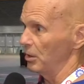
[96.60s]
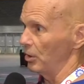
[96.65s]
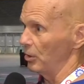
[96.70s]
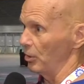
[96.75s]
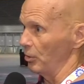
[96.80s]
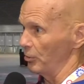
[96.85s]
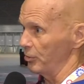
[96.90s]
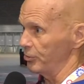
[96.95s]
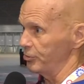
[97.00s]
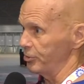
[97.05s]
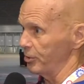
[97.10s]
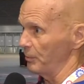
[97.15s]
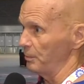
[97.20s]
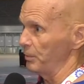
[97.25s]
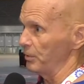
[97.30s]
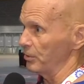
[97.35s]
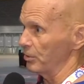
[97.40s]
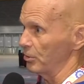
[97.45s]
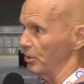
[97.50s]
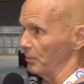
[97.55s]

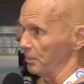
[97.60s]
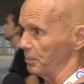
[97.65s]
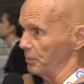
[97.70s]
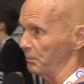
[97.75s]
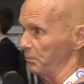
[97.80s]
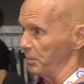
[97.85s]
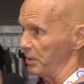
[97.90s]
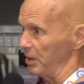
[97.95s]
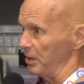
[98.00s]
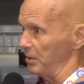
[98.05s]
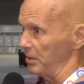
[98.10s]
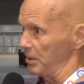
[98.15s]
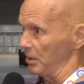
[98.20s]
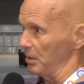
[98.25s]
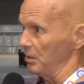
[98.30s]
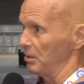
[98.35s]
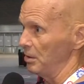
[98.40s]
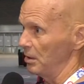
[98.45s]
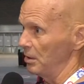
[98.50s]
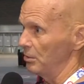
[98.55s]
ownership and the corporate
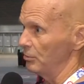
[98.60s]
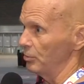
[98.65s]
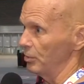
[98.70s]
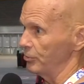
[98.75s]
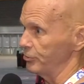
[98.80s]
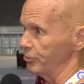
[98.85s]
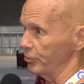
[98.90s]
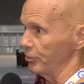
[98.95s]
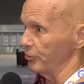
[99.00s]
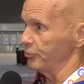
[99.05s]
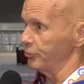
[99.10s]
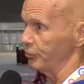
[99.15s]
media, which are